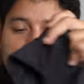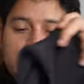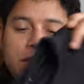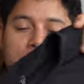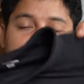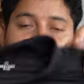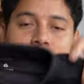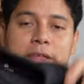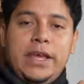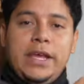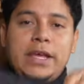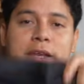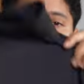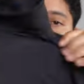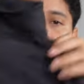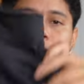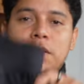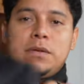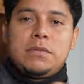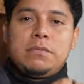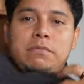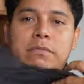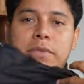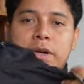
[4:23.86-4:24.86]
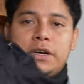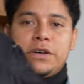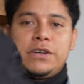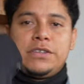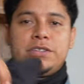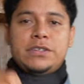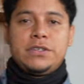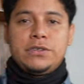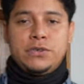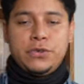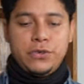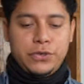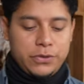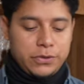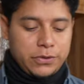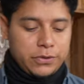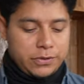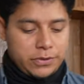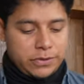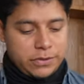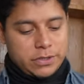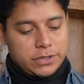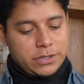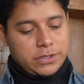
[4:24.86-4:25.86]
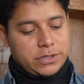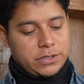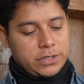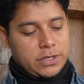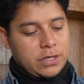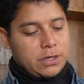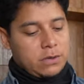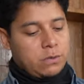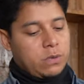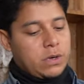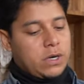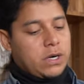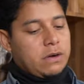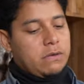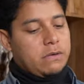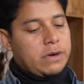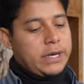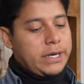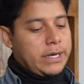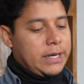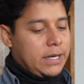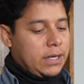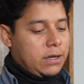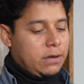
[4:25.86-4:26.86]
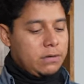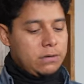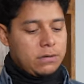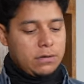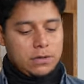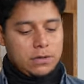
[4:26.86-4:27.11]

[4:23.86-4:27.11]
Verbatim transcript: Thin, very easy to use, so I'm just gonna wear it right now.